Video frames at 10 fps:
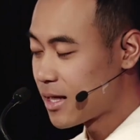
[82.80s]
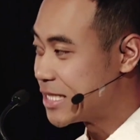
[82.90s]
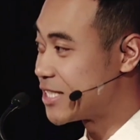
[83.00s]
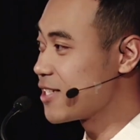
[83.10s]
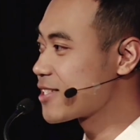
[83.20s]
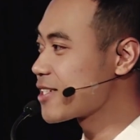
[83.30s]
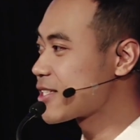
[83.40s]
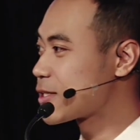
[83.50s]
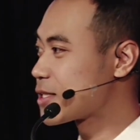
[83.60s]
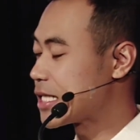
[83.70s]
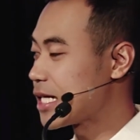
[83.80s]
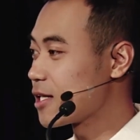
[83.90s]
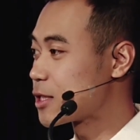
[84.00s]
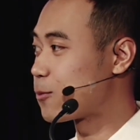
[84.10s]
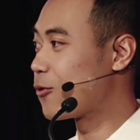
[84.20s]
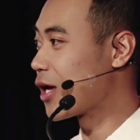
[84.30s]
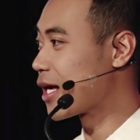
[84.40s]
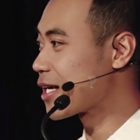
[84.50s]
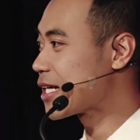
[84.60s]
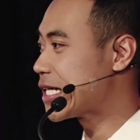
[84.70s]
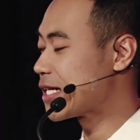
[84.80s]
Jesus is praying,